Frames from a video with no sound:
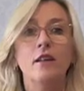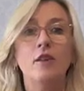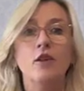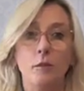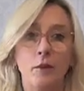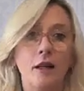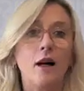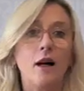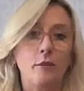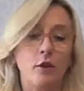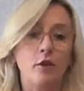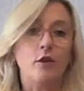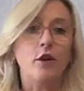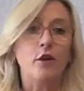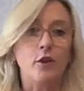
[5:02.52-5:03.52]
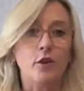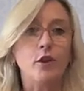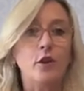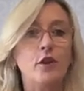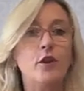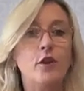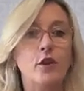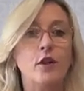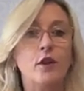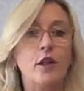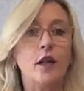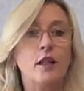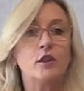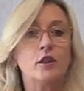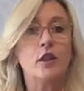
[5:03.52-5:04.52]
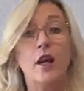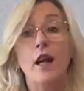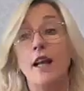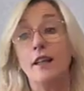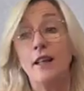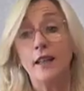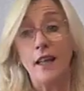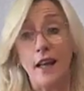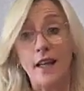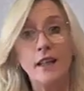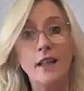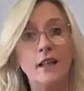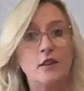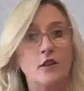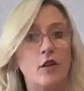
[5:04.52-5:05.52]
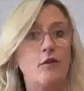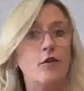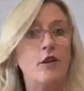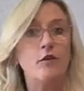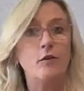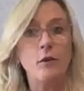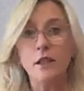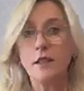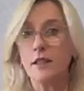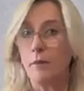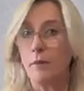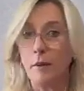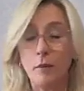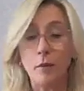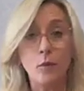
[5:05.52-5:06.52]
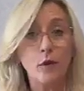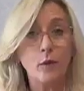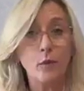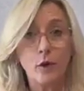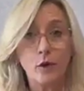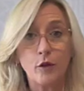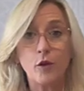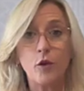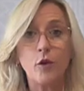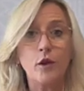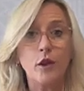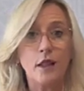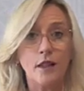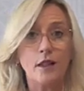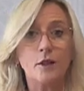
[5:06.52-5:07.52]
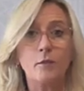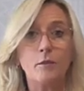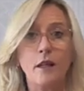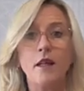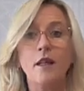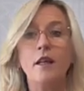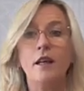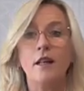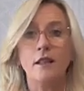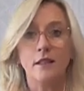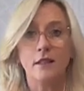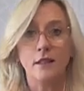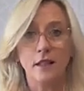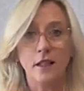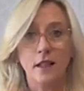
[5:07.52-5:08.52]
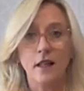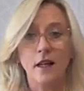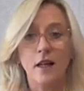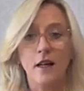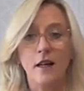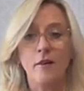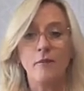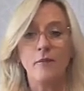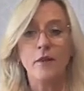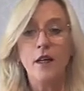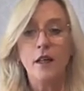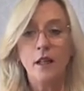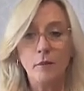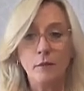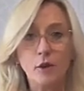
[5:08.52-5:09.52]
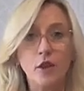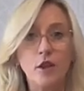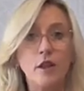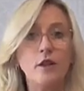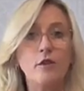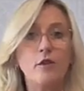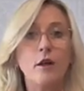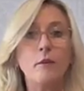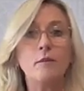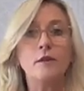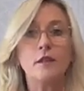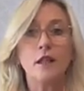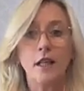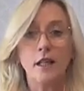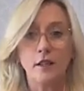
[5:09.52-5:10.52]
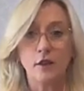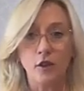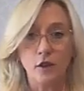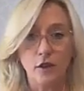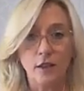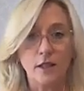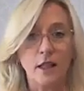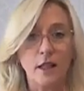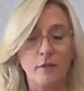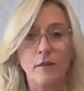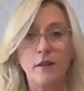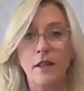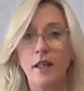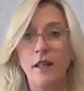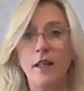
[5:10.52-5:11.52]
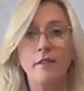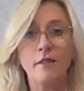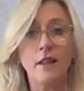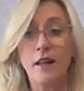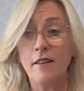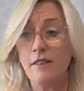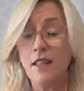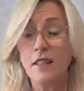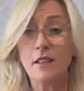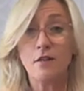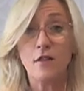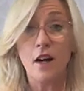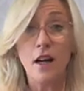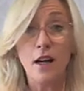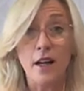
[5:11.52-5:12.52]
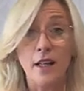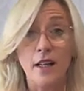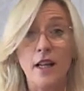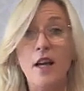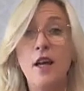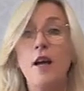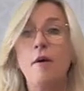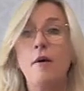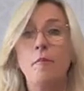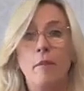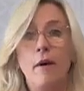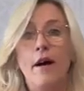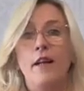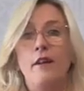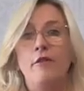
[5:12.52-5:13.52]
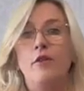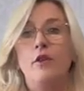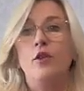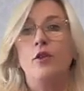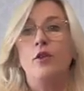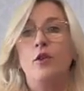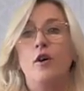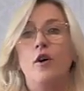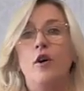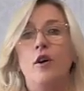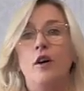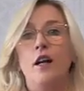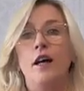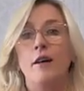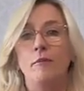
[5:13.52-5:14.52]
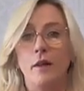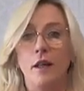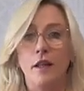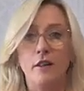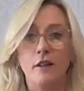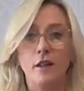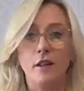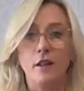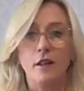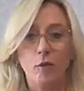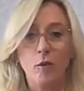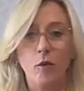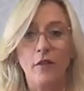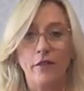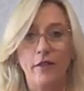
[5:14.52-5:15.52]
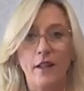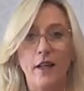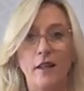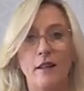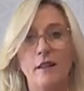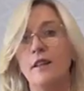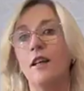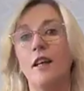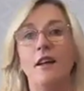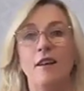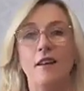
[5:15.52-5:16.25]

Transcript: you become your own, And so, and again, it's not for everybody. Some people want to work for eXp as commission only reps and do the same thing, and that's fine. But if you are like me and want that,